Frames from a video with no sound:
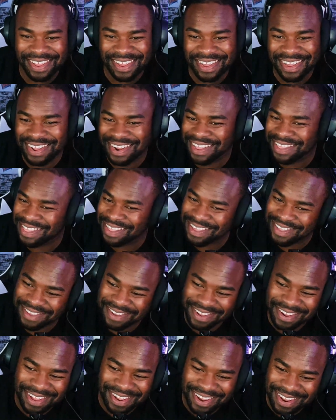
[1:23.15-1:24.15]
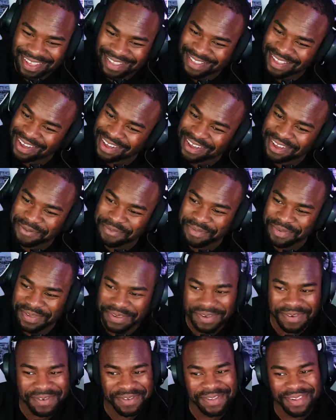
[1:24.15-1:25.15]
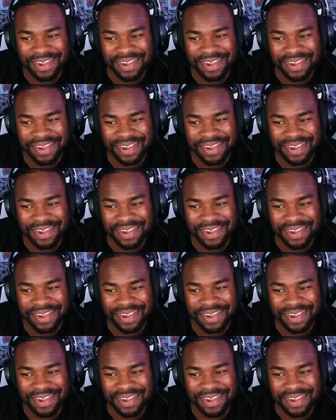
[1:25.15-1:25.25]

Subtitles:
And that's less time, so